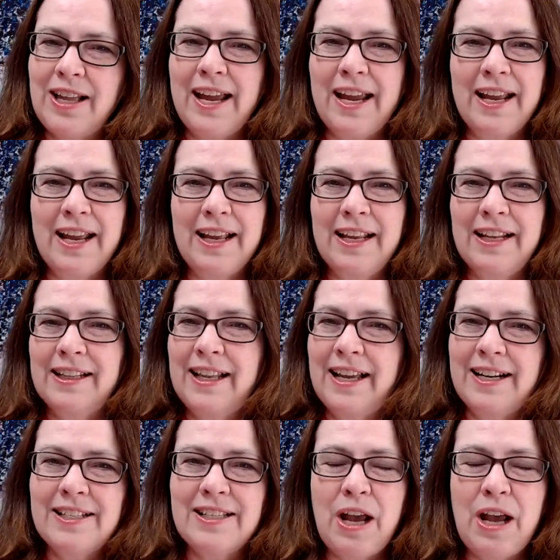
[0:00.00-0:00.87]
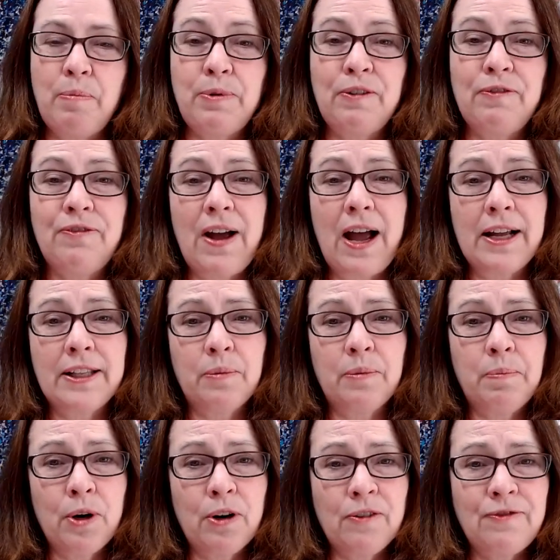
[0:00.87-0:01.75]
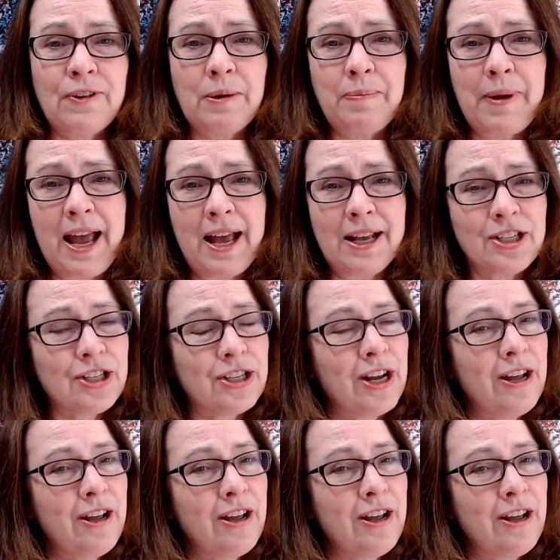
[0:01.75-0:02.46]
and let us help you find the perfect match